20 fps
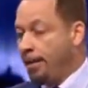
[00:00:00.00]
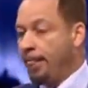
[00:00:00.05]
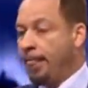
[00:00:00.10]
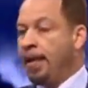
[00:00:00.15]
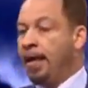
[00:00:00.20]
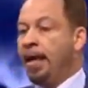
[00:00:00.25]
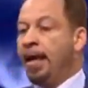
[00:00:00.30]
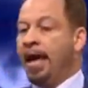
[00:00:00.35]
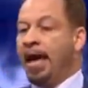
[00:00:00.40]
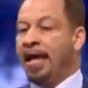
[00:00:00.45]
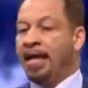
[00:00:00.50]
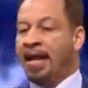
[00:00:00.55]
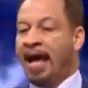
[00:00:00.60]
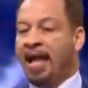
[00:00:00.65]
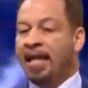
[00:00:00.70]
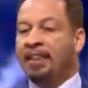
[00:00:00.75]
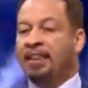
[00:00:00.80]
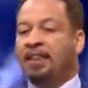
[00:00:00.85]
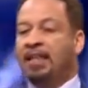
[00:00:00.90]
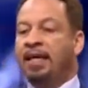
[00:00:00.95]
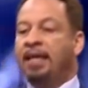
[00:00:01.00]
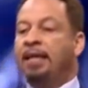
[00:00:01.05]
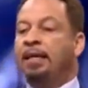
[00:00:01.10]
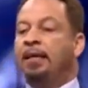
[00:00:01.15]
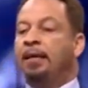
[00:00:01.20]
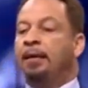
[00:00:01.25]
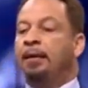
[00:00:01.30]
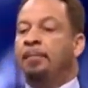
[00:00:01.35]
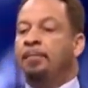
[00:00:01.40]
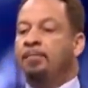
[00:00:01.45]
right? Is. And I think,
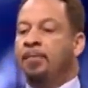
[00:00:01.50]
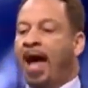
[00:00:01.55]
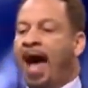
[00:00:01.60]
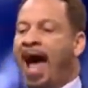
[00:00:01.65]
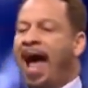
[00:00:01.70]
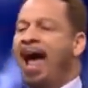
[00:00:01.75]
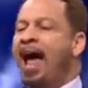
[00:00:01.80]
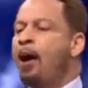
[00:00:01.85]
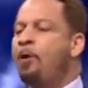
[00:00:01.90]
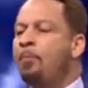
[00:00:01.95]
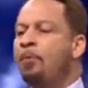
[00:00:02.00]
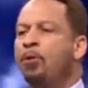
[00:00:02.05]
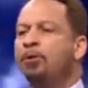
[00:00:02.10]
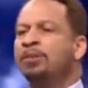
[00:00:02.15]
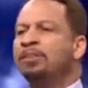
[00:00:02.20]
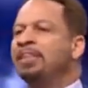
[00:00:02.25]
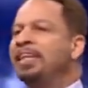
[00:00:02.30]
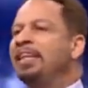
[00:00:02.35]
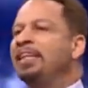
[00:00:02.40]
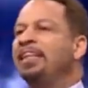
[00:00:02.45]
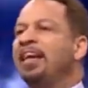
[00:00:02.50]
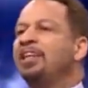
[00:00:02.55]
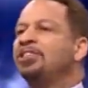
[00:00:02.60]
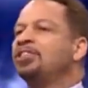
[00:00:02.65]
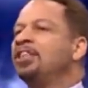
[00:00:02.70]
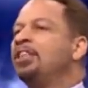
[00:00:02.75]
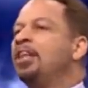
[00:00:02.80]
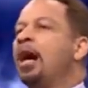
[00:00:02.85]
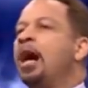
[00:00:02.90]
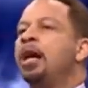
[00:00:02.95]
I almost think
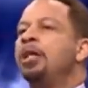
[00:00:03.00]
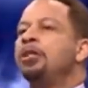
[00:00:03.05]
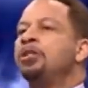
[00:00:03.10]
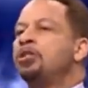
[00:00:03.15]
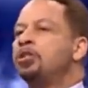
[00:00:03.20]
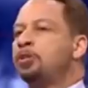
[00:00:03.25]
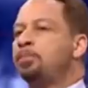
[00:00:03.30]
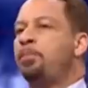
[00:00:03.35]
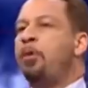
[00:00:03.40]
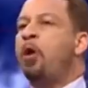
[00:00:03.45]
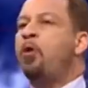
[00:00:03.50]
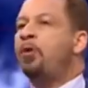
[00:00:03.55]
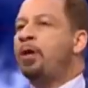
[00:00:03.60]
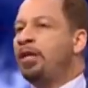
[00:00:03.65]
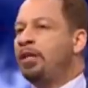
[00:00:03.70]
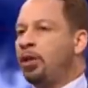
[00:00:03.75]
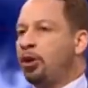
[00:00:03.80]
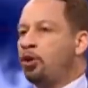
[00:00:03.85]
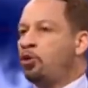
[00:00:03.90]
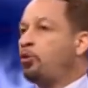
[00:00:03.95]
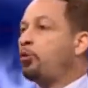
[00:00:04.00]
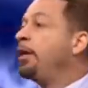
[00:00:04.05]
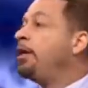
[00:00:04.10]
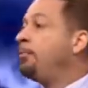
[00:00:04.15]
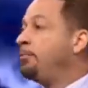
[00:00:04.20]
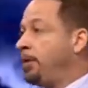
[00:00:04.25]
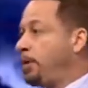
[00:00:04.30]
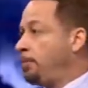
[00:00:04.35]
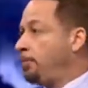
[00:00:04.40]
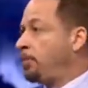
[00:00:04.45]
there's an unspoken
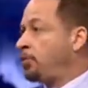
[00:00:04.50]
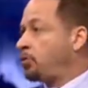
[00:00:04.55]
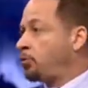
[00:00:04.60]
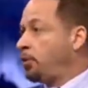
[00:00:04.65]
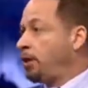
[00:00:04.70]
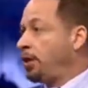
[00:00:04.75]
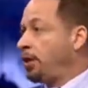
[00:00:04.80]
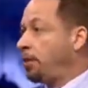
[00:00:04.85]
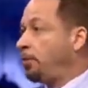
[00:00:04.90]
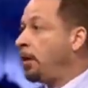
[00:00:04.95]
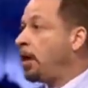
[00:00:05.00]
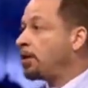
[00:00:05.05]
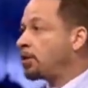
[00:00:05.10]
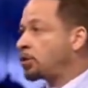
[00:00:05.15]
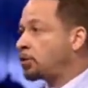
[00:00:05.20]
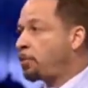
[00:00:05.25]
agreement between hmm. them,